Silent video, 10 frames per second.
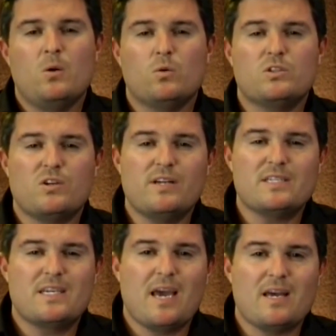Well,
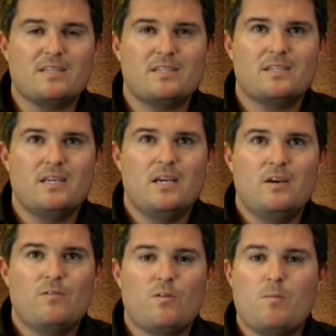tonight's guest,
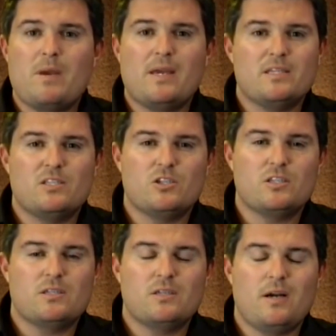for me, is
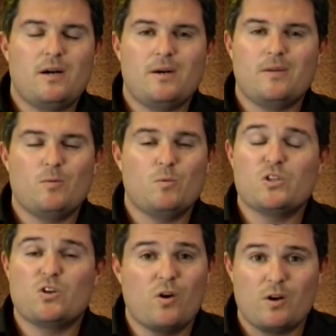just uh, the
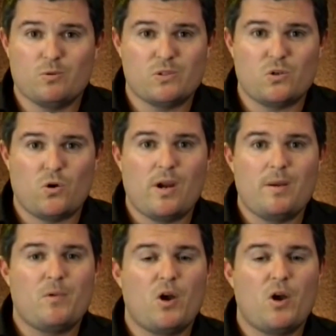most incredible story.